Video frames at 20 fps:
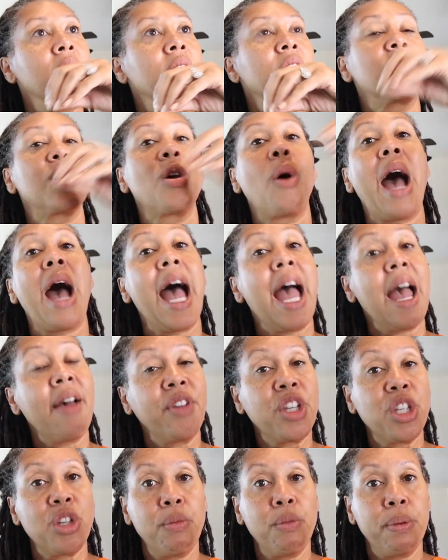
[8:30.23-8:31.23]
So I
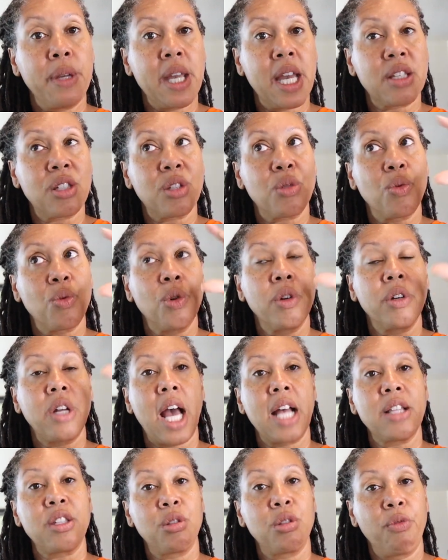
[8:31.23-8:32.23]
have a UPS store
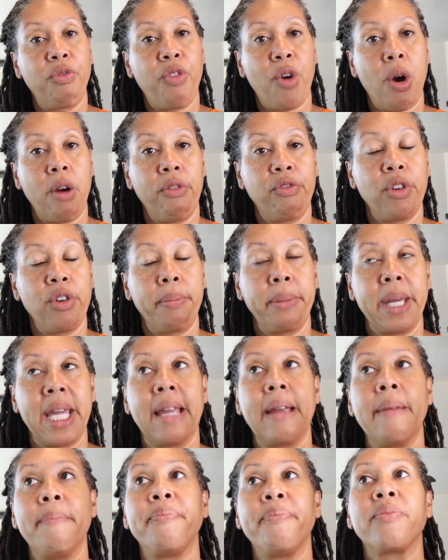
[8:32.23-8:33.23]
not too far from
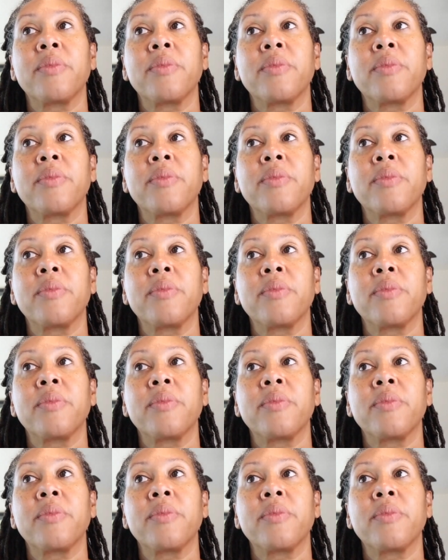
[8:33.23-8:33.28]
me,